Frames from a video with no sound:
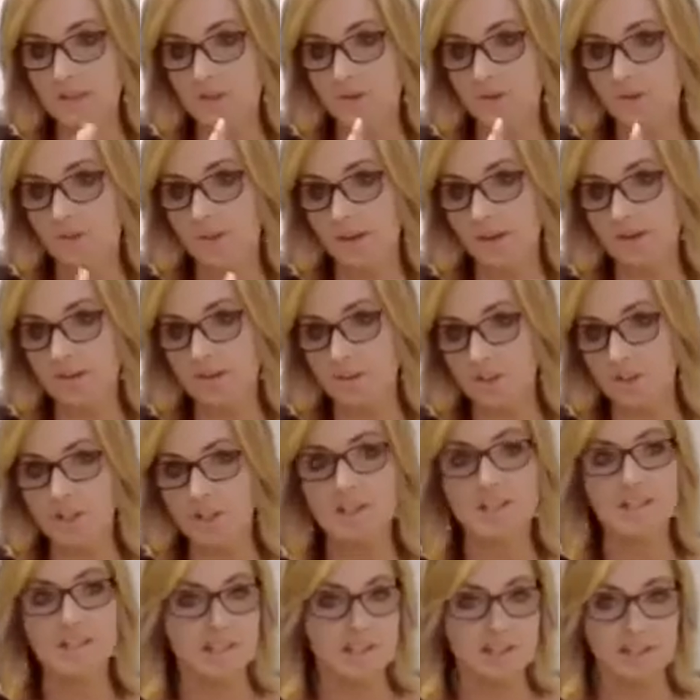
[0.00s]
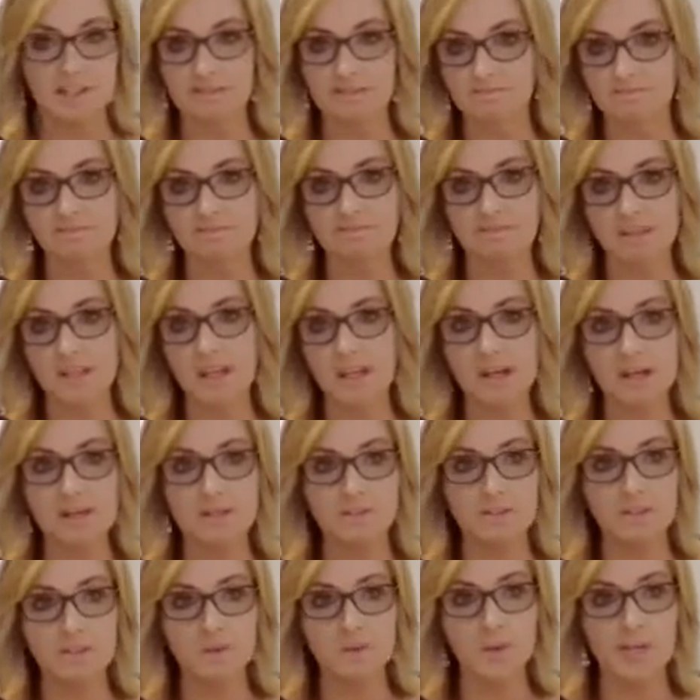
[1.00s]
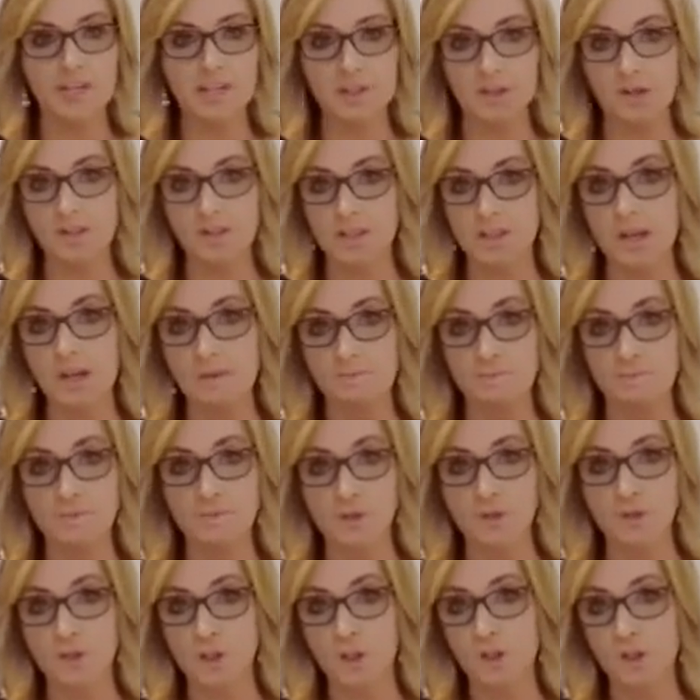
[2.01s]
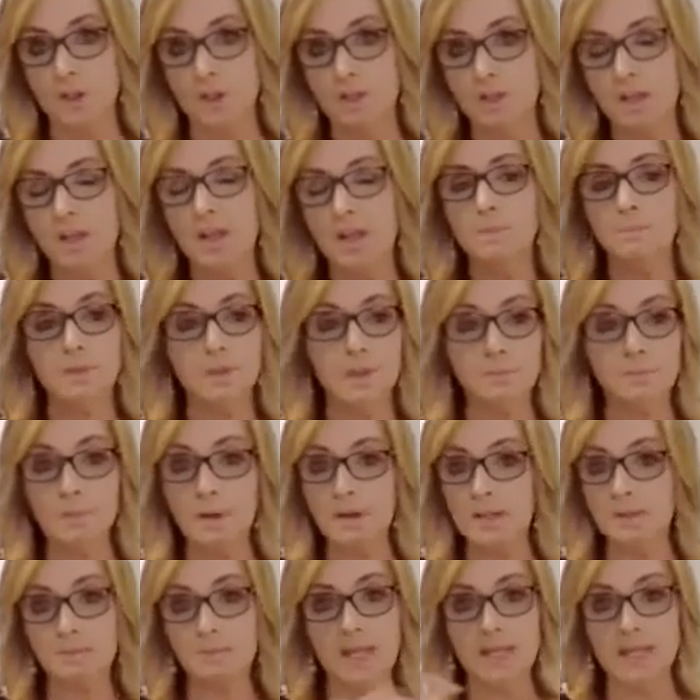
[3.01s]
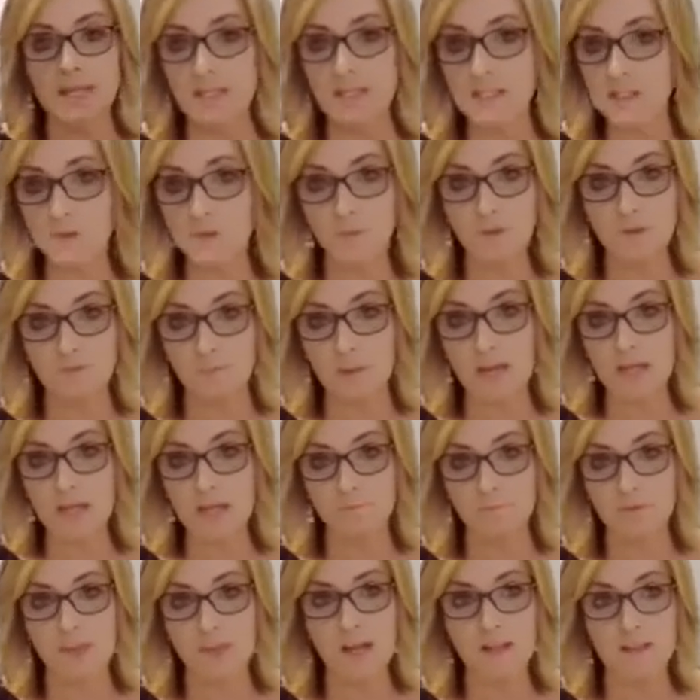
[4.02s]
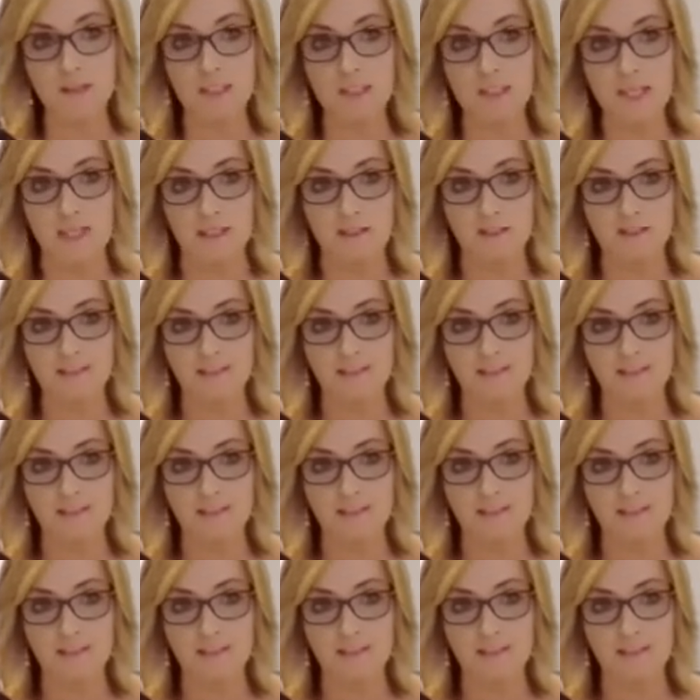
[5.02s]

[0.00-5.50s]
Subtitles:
are there just, to waste our time for sure. But the bottom line is, we've paid for that lead.